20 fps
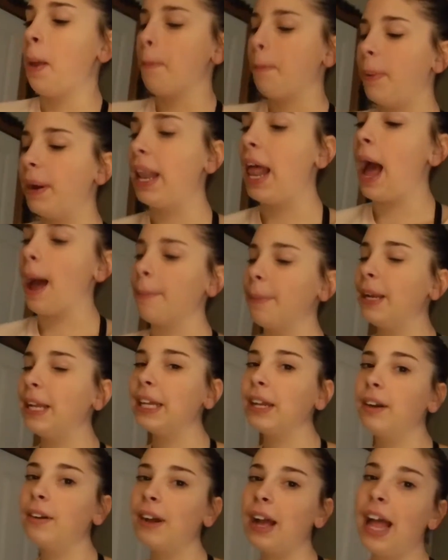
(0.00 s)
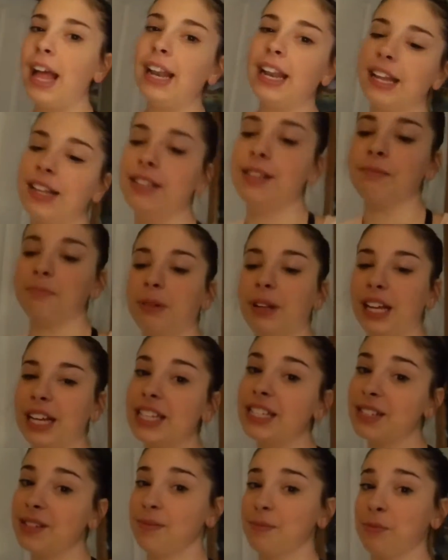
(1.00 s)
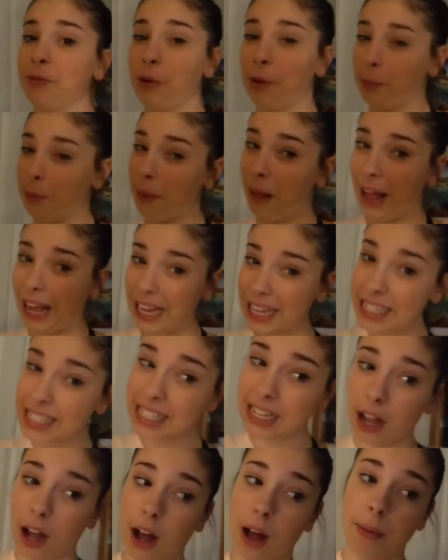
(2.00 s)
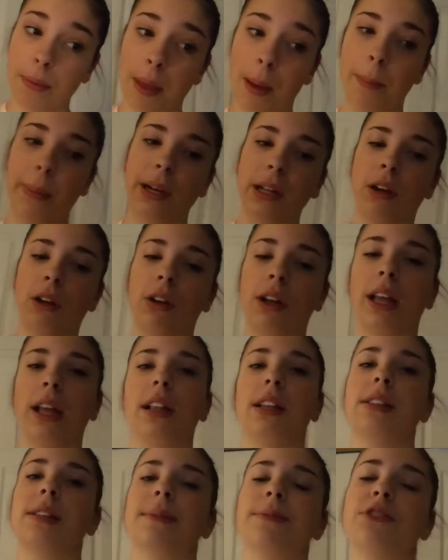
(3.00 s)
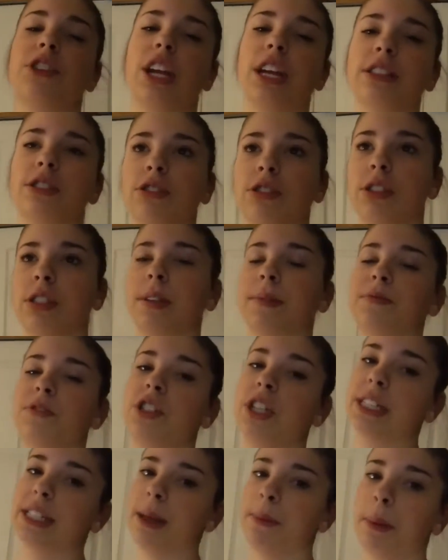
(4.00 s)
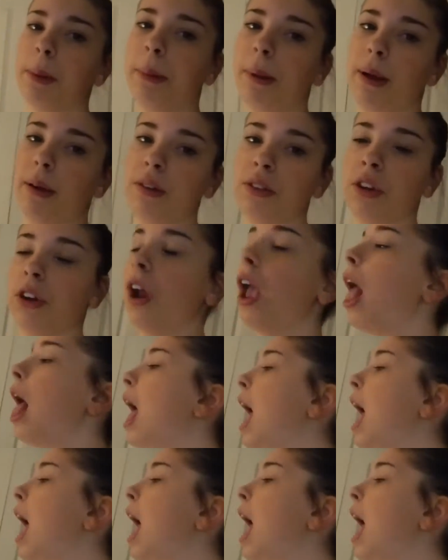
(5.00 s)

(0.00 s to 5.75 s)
But I'm gonna go ahead and play some Roblox. I'm gonna call Kailyn and see if she answers, and if she does, I'm gonna play with her.